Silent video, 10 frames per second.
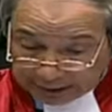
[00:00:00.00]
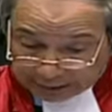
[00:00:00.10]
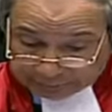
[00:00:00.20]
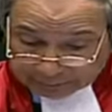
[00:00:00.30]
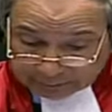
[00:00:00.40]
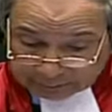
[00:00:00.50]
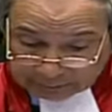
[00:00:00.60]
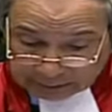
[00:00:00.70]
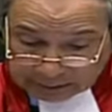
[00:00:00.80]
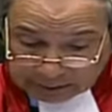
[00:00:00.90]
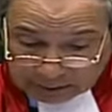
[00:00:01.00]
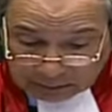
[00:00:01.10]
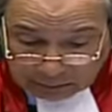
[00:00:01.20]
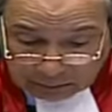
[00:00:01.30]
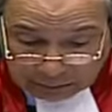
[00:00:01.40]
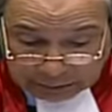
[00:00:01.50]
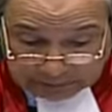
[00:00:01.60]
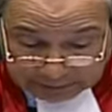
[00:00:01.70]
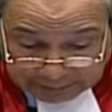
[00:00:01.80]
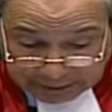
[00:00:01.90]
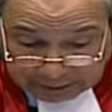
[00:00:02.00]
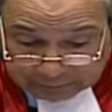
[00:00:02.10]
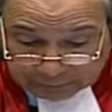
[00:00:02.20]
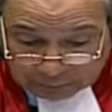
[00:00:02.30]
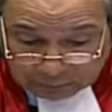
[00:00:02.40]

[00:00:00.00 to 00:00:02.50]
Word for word: Taylor saw neighboring Sierra Leone as a